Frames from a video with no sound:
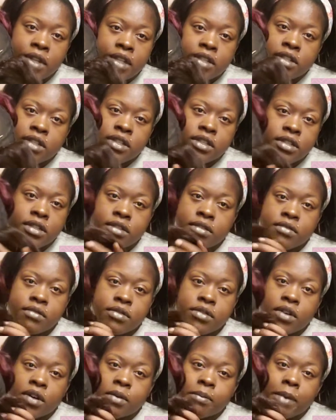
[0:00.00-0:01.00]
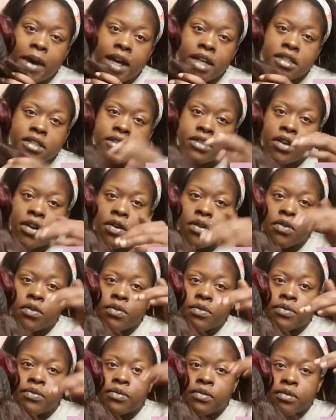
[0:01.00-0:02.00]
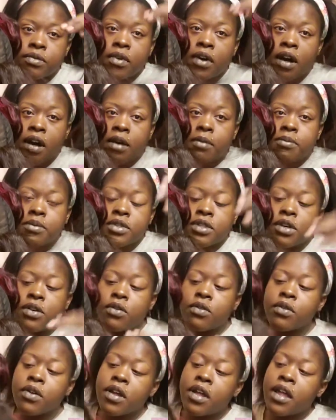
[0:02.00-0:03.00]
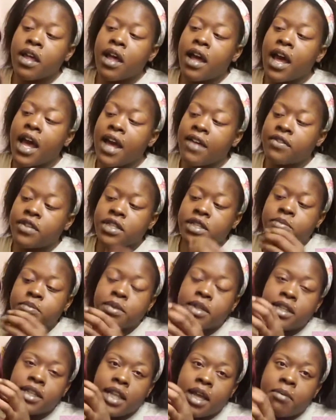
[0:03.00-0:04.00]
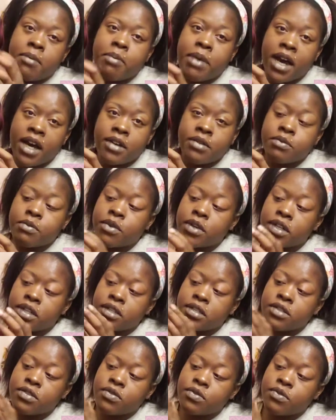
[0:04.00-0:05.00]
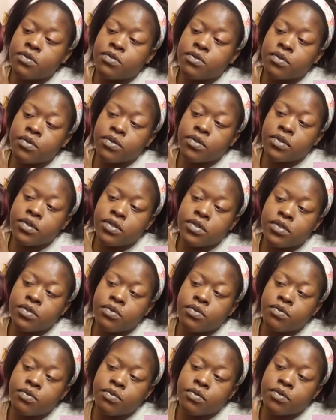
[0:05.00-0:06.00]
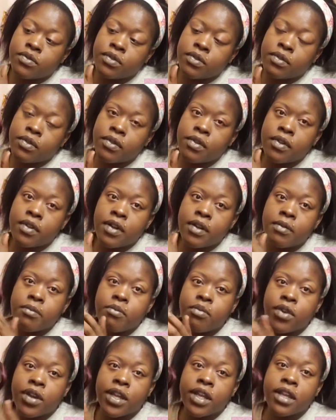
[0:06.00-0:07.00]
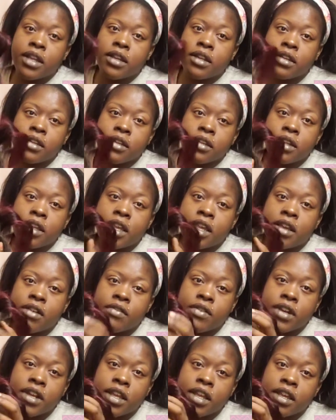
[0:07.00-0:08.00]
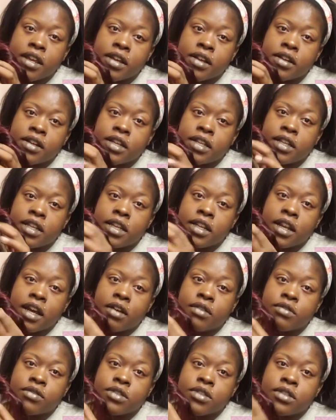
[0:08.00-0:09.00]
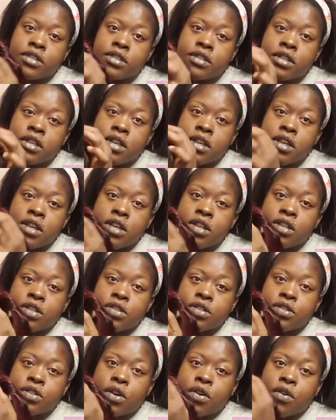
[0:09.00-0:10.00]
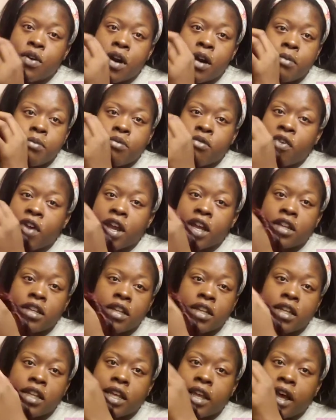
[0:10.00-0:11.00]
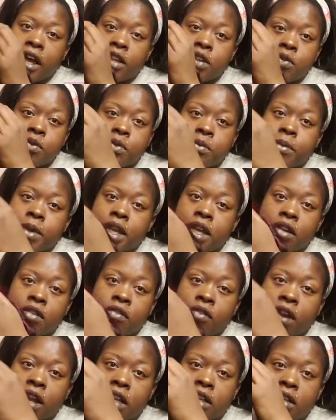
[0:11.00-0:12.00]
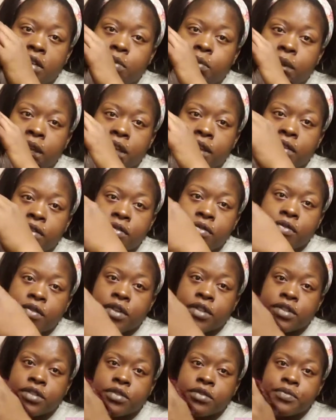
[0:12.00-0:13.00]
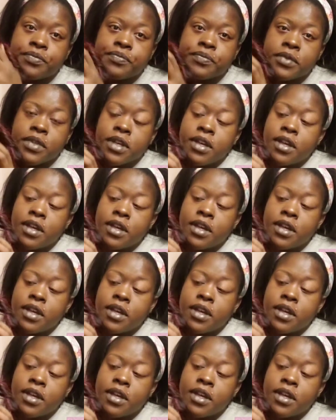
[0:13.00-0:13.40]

then just, you know, mine's go up, so I have to split that bottom one to bring it here and here, and then I'll just sew up regularly how you would make a regular wig frontal.